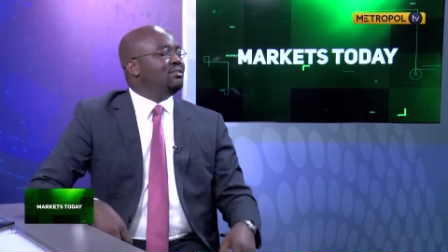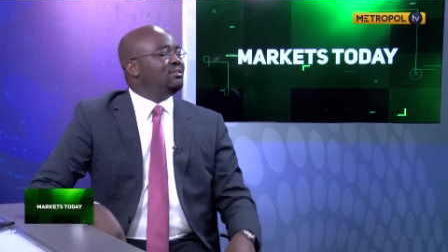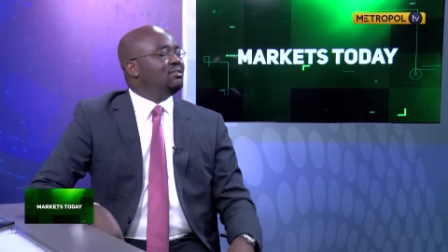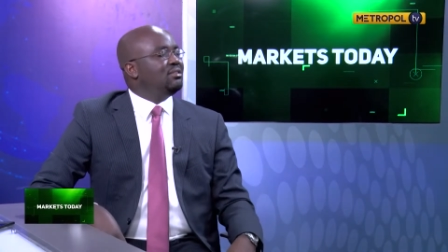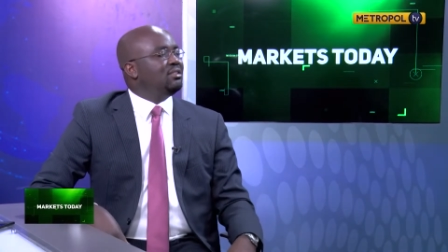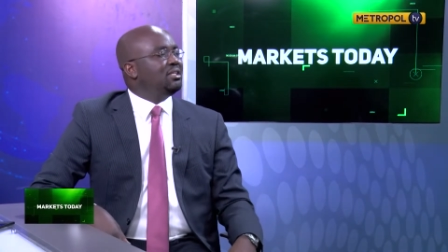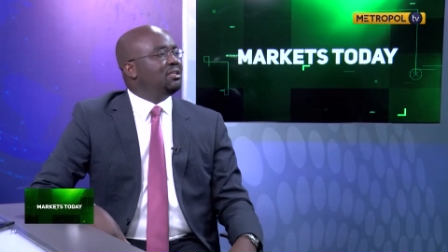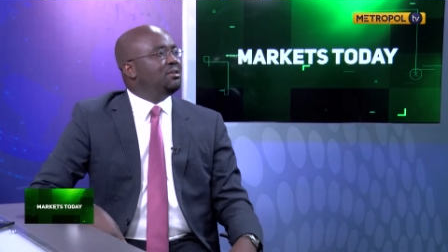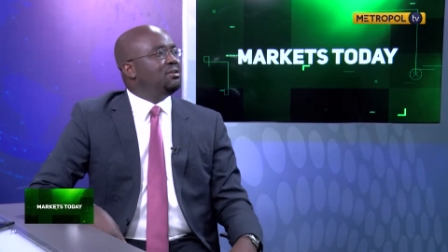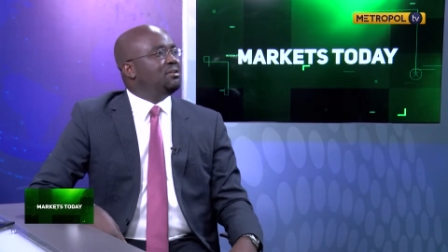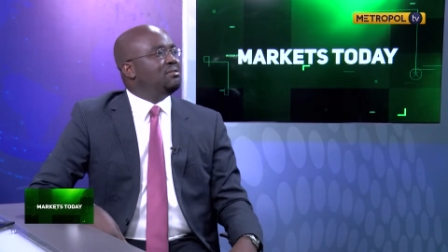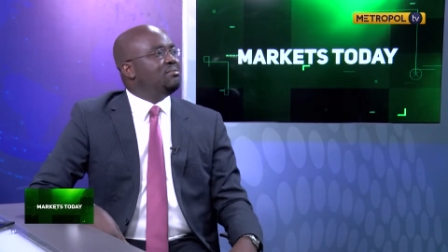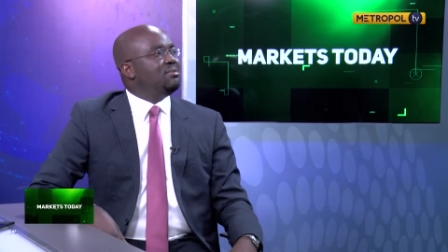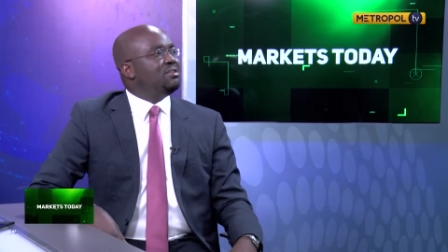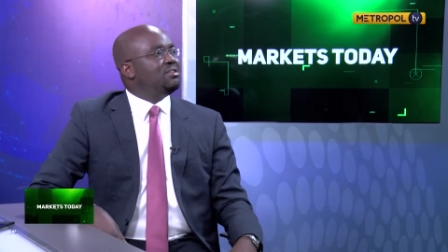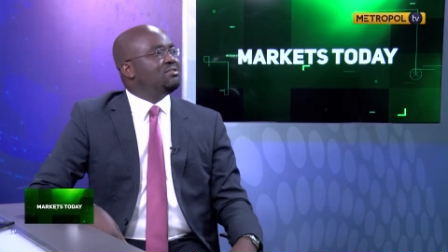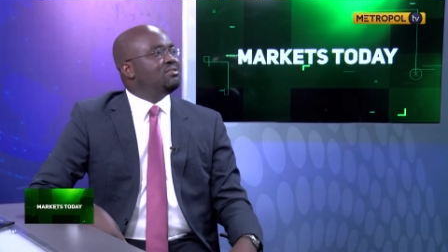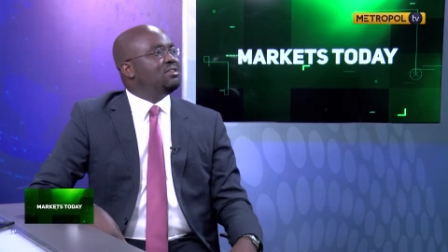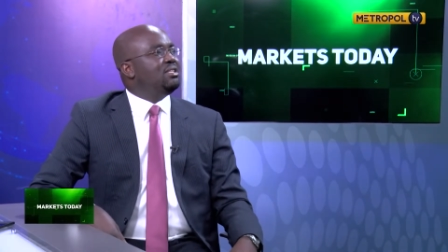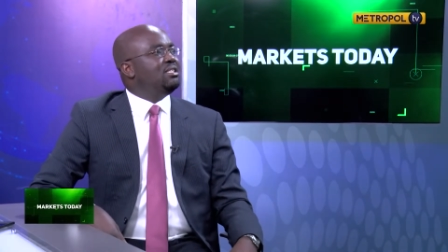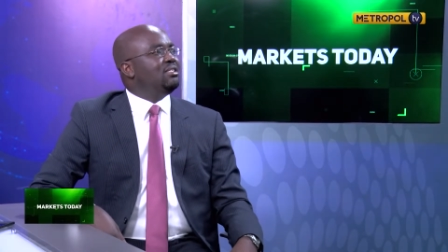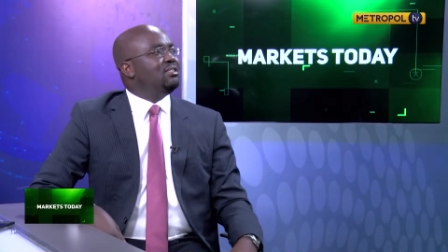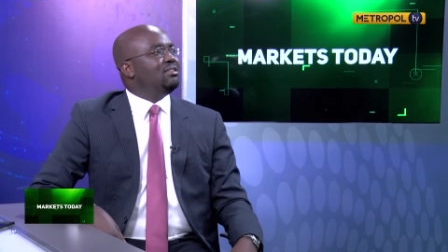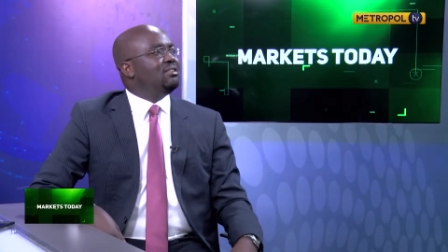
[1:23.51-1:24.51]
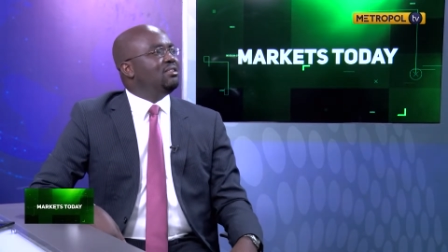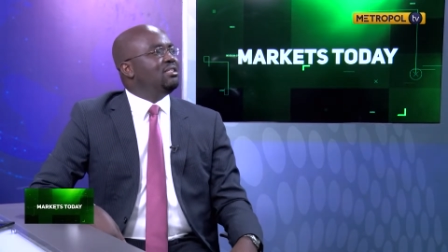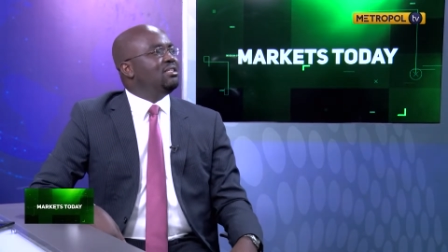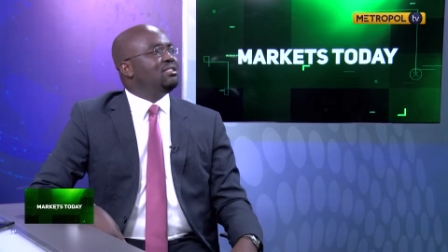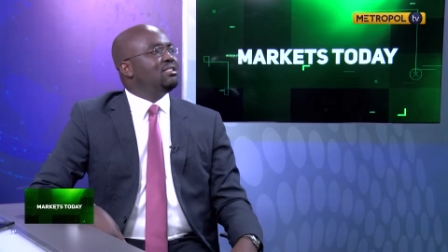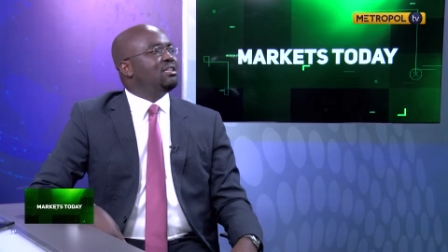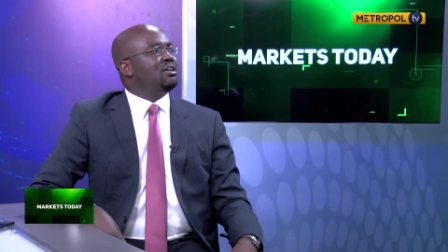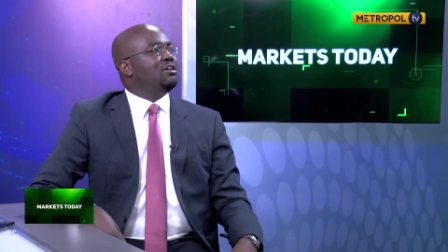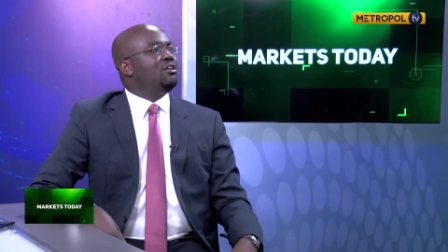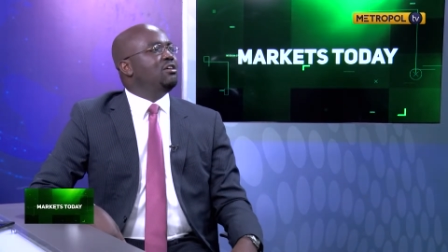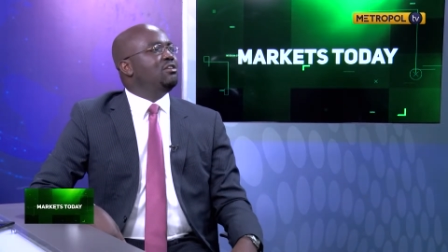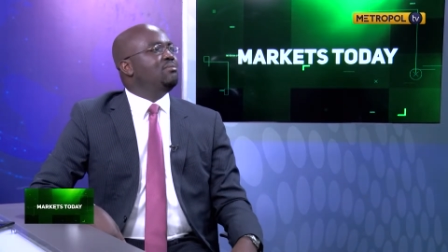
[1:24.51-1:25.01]
the economy so is really the, is the
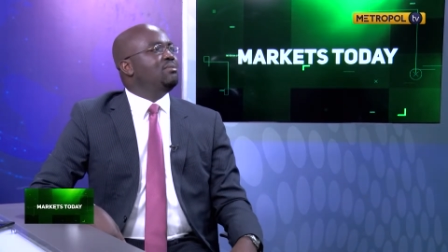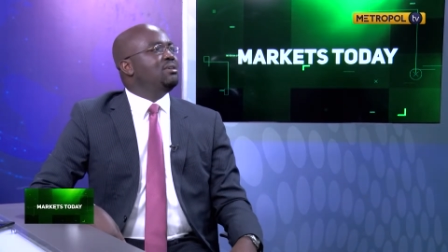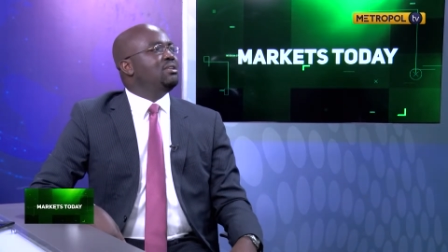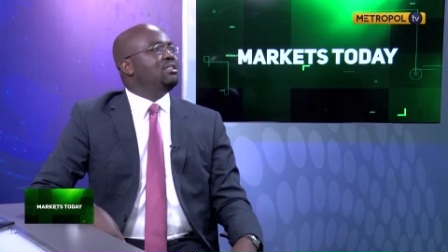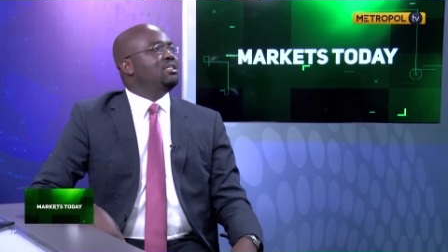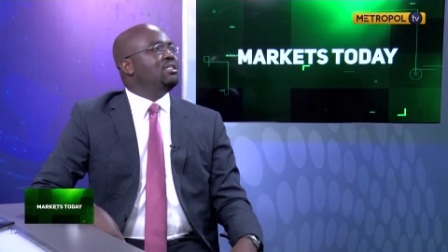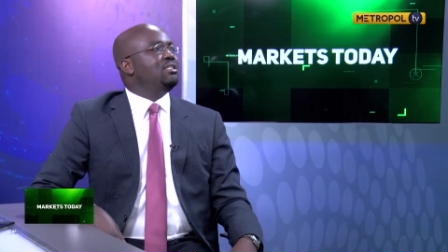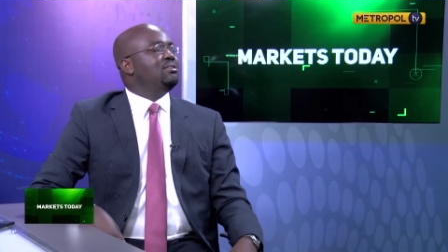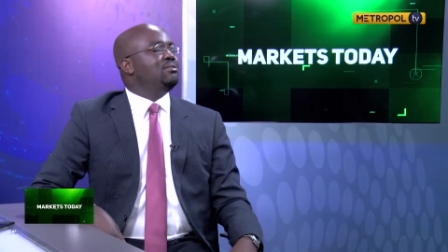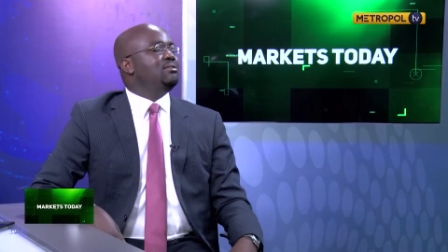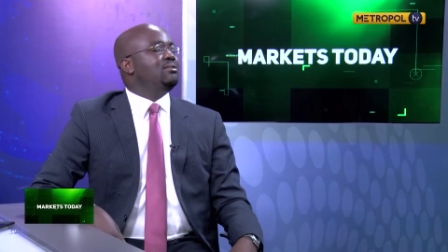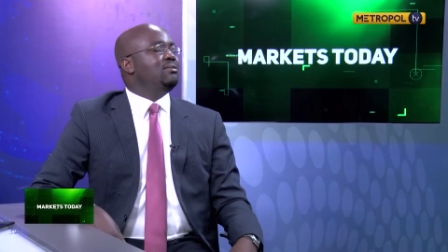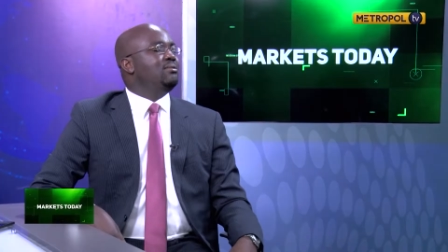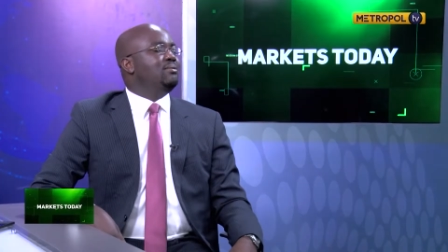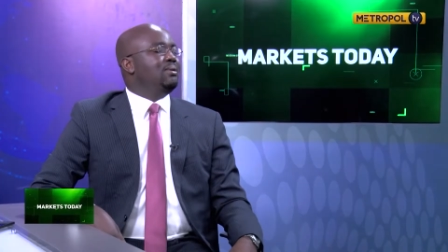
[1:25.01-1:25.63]
economy really doing